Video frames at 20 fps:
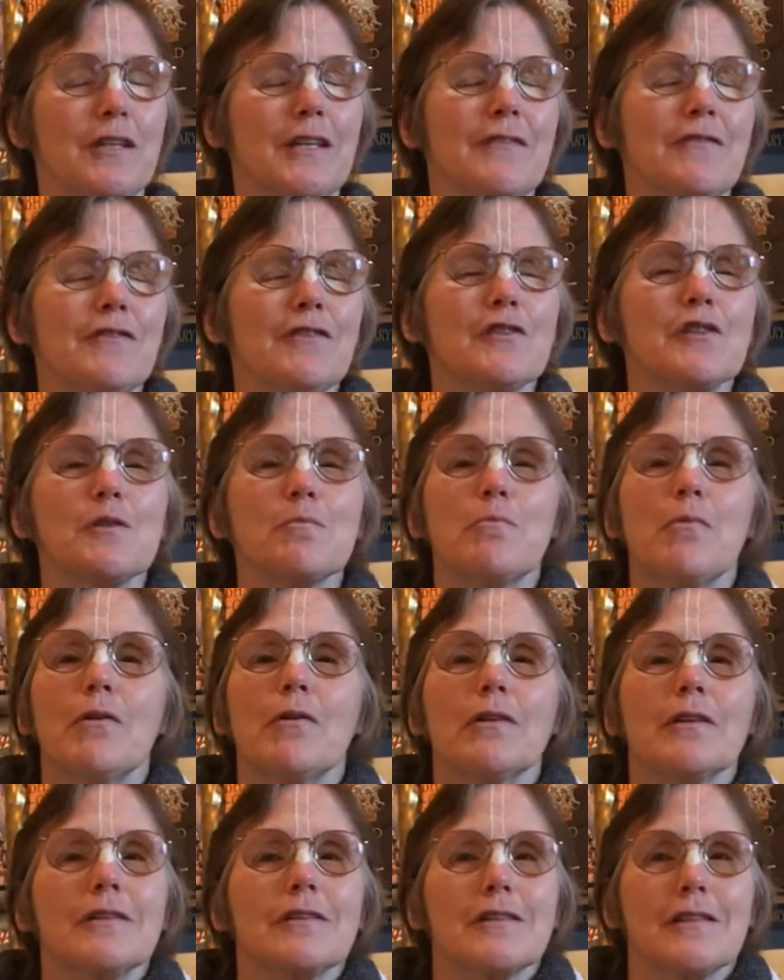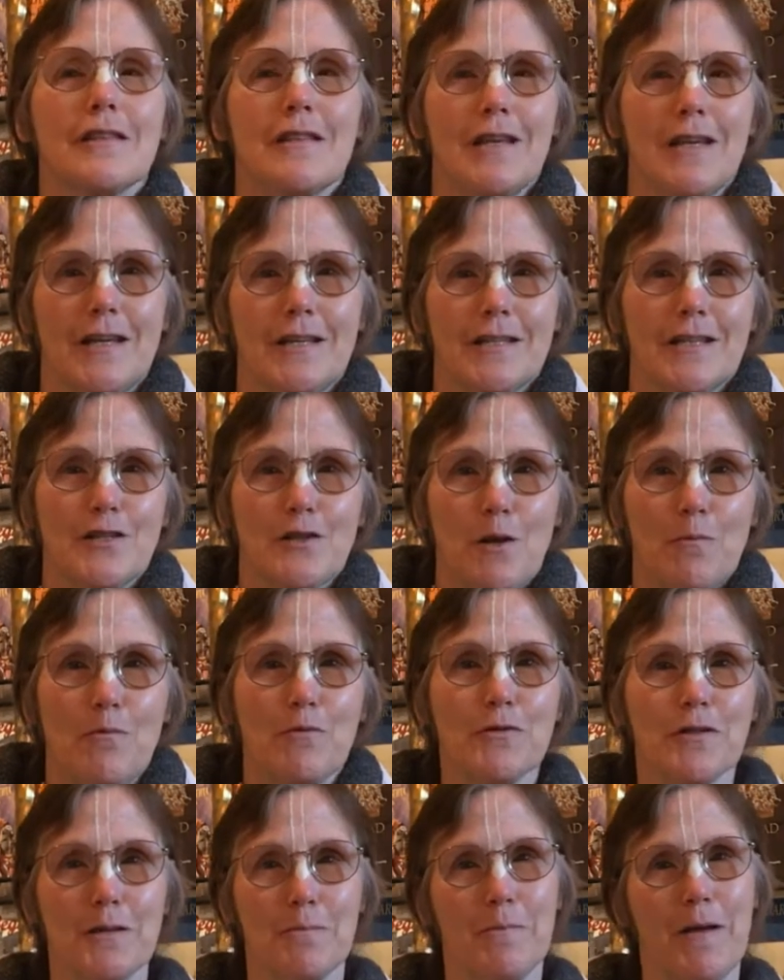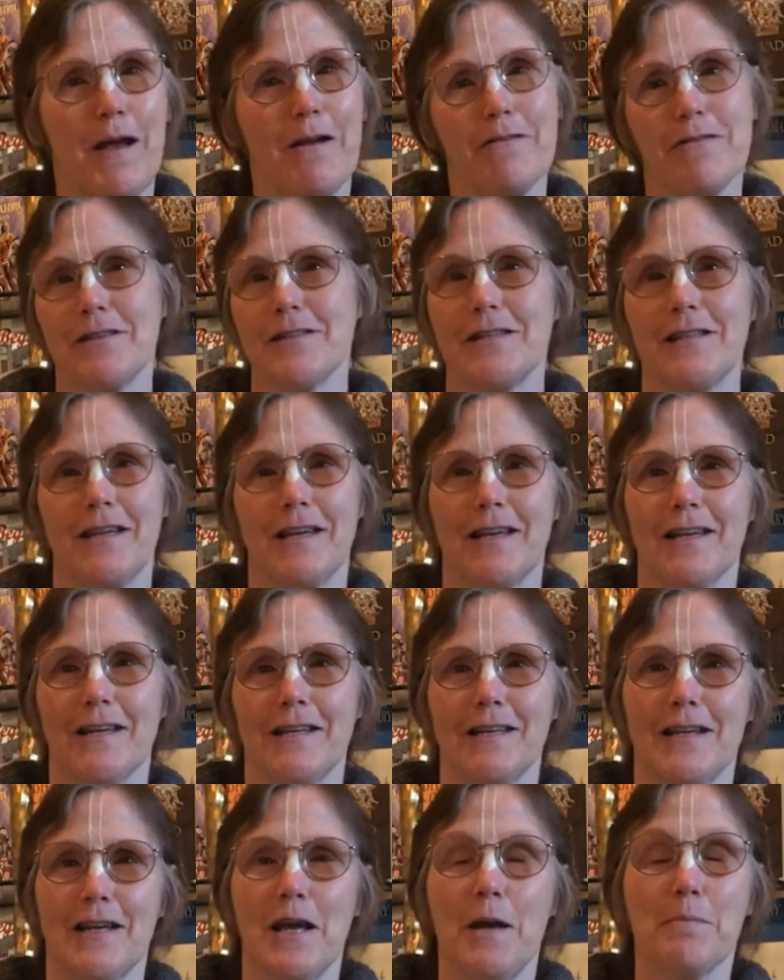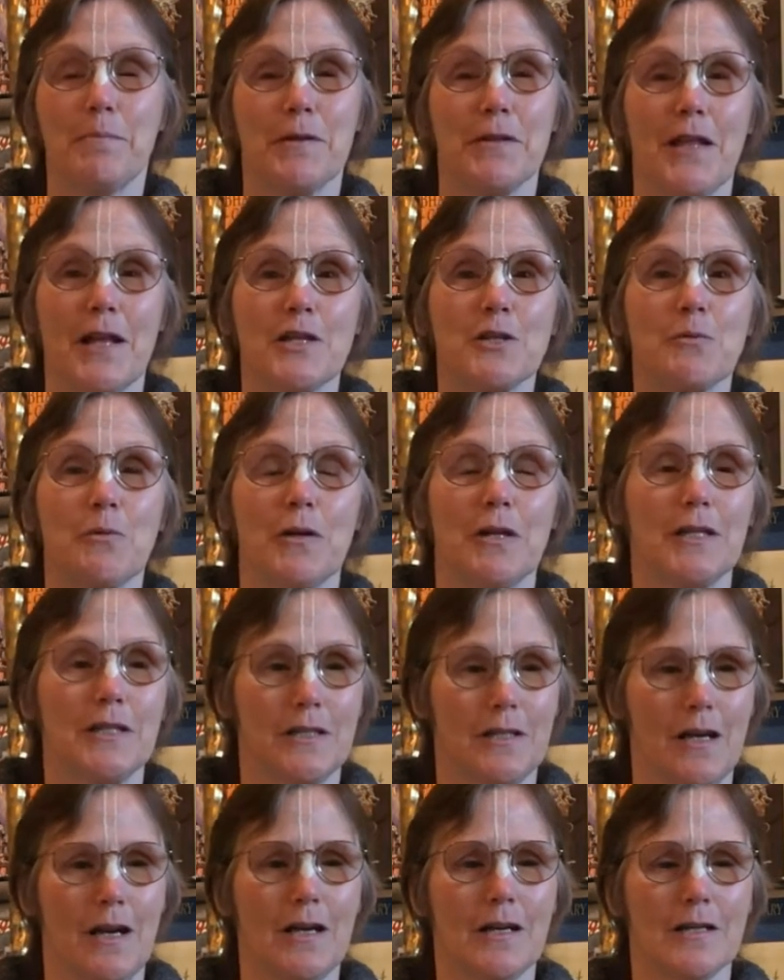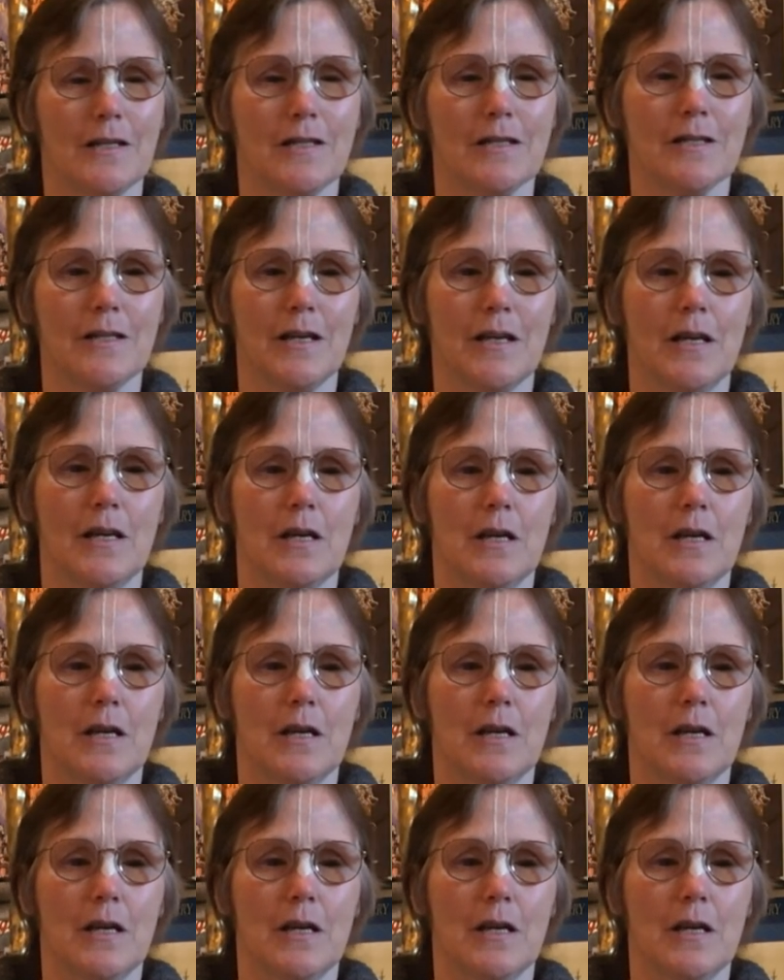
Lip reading: Even the smallest things, it's almost embarrassing, but that's what he does.